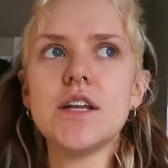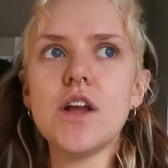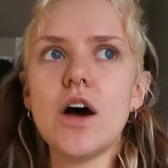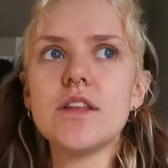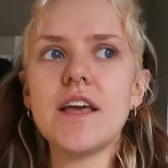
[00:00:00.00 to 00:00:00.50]

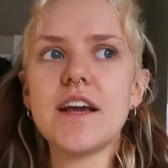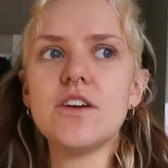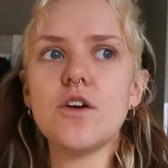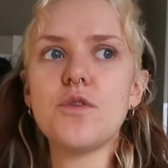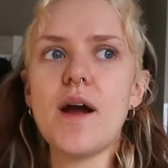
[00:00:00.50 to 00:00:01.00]
not thick
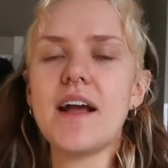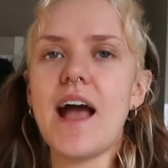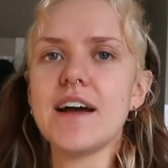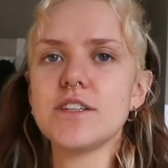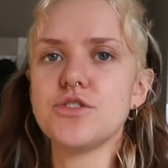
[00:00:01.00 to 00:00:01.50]
enough where I
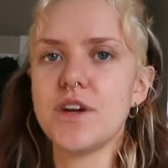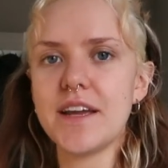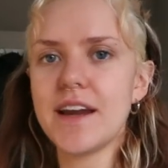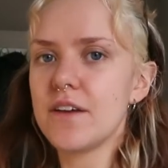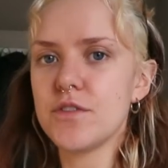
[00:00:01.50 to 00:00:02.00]
can't
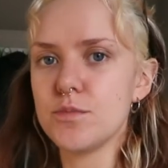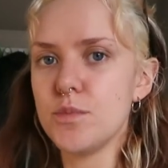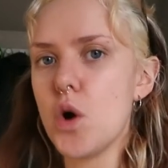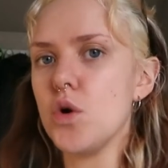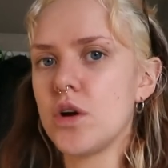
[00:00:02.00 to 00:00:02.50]
drink it out of a
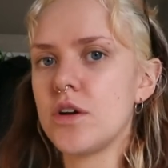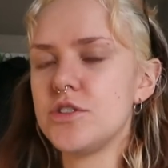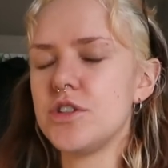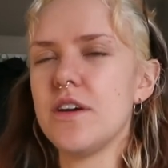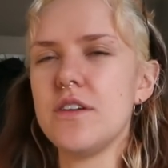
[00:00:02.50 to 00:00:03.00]
mug.
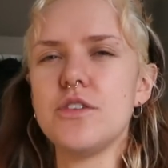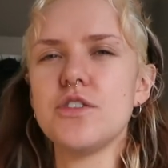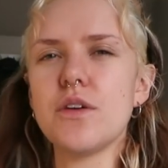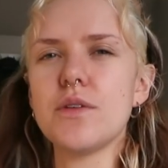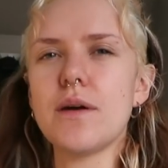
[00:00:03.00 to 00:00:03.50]
Do
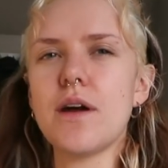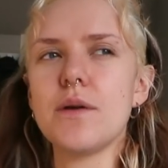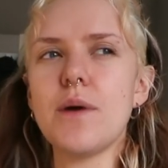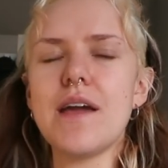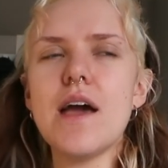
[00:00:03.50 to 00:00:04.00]
you know that
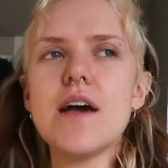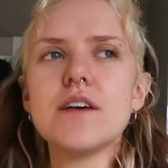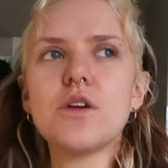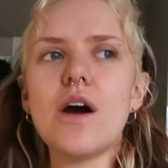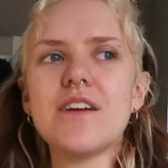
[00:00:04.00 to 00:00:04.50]
kind of way?
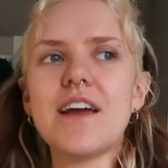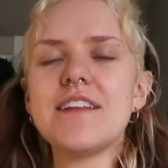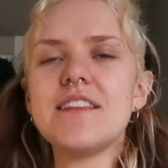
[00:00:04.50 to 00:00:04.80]
So kind of like